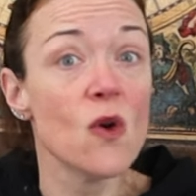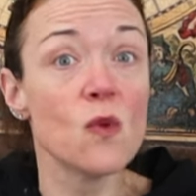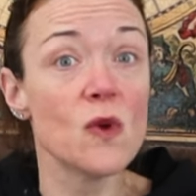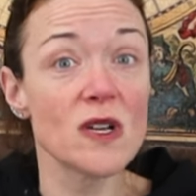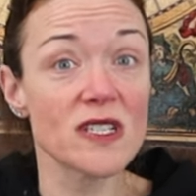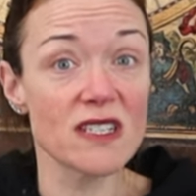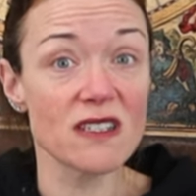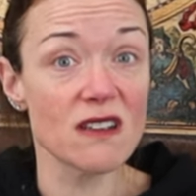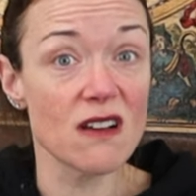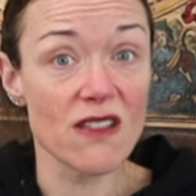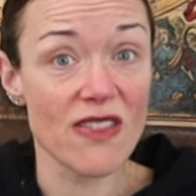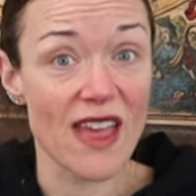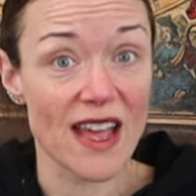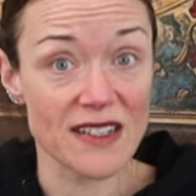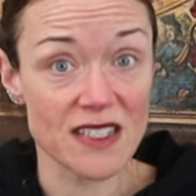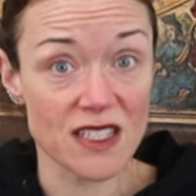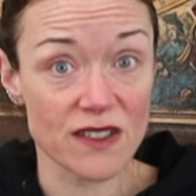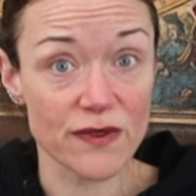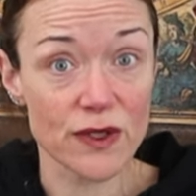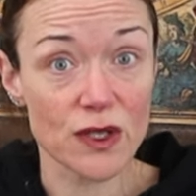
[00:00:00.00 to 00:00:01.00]
wasn't all
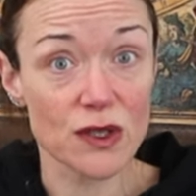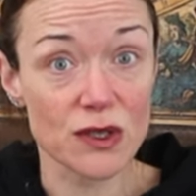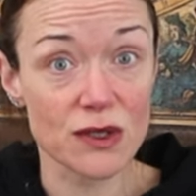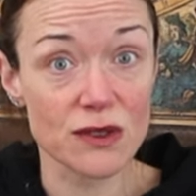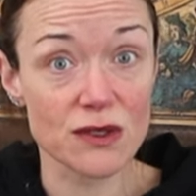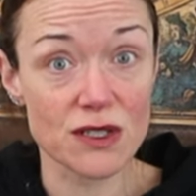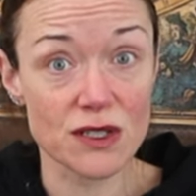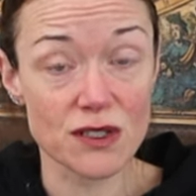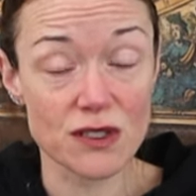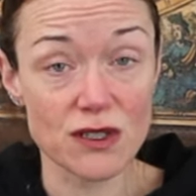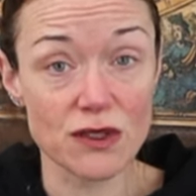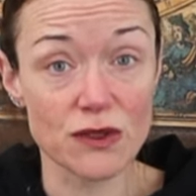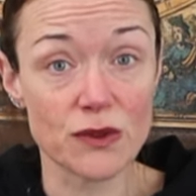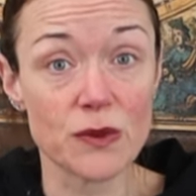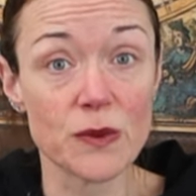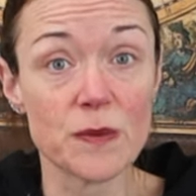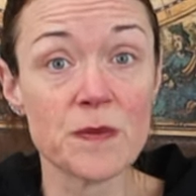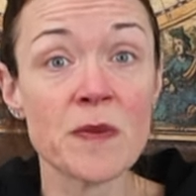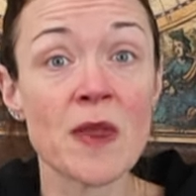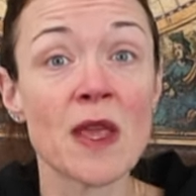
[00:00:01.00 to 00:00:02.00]
that difficult to
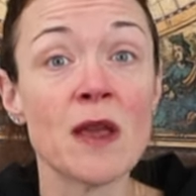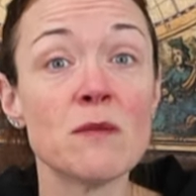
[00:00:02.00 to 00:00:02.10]
do.